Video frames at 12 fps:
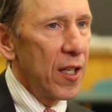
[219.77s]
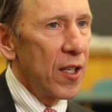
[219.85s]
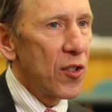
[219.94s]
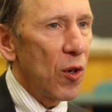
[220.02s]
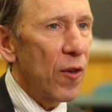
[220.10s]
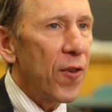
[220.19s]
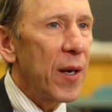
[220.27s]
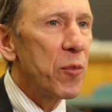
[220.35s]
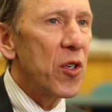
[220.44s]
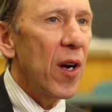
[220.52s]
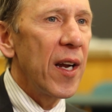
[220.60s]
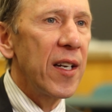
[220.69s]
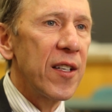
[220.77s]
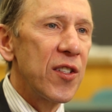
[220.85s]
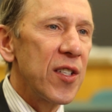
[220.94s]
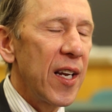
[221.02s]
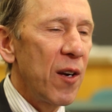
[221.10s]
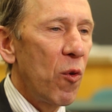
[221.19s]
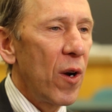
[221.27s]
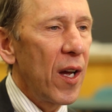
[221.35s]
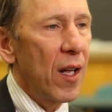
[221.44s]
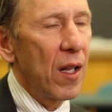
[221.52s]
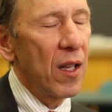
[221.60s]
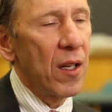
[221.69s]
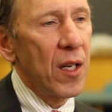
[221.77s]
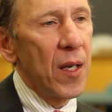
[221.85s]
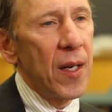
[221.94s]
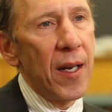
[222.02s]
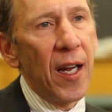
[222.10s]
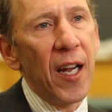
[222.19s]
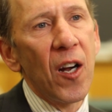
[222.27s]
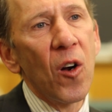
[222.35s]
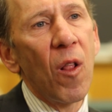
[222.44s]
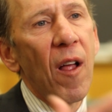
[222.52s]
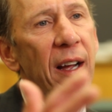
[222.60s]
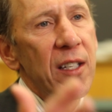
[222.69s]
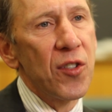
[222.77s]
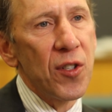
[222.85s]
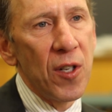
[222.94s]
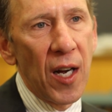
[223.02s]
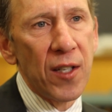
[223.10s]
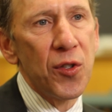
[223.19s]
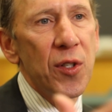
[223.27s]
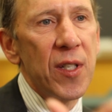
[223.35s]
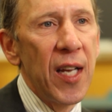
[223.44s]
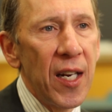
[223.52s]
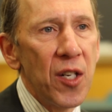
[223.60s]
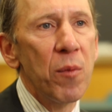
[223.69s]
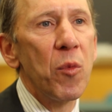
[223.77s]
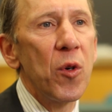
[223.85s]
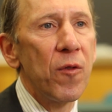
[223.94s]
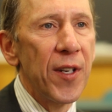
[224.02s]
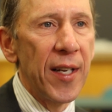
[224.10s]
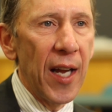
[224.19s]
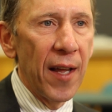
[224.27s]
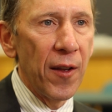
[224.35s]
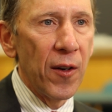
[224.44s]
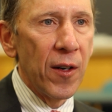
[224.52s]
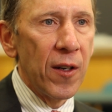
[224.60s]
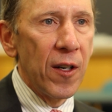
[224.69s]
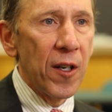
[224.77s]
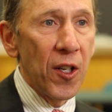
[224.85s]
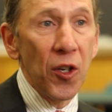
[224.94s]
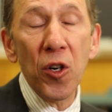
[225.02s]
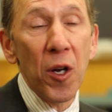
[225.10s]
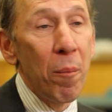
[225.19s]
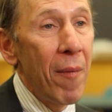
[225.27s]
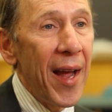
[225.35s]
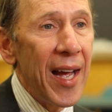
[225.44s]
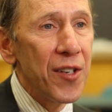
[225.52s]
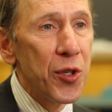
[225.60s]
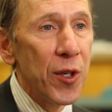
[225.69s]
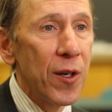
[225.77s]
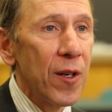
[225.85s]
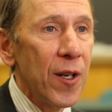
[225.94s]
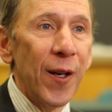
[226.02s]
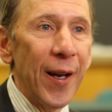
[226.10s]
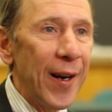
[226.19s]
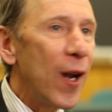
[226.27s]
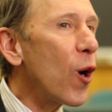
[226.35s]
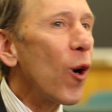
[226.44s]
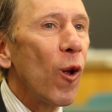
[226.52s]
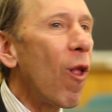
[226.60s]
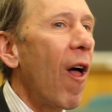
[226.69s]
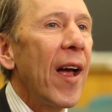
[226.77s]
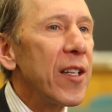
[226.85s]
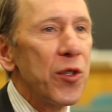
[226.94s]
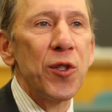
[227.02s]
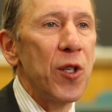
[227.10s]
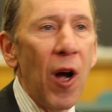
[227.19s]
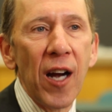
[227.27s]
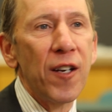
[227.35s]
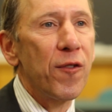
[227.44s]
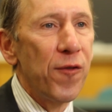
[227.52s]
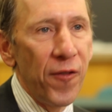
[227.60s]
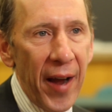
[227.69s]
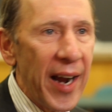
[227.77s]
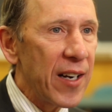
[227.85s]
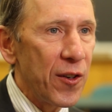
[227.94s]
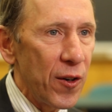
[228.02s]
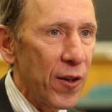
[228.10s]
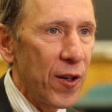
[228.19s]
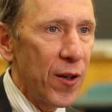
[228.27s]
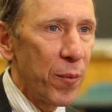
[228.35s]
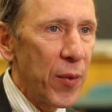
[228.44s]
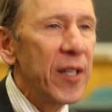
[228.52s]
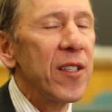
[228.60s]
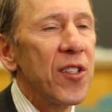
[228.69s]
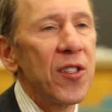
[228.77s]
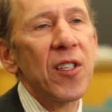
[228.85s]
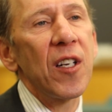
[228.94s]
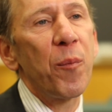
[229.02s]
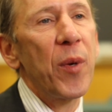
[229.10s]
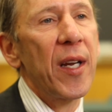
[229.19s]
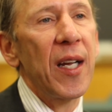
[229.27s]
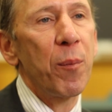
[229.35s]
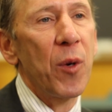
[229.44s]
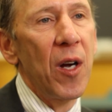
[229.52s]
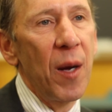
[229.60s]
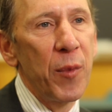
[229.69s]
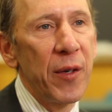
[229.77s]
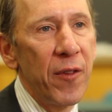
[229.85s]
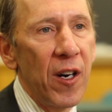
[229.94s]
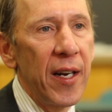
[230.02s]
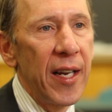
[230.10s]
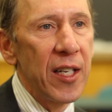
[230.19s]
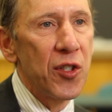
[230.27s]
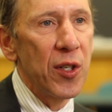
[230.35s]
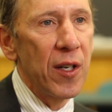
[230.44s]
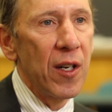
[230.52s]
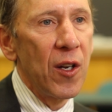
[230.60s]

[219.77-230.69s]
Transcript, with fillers: So if I'm trying to say, well, airline stocks tend to move together, you could imagine an airline stock factor, because it's going to pick up common variation.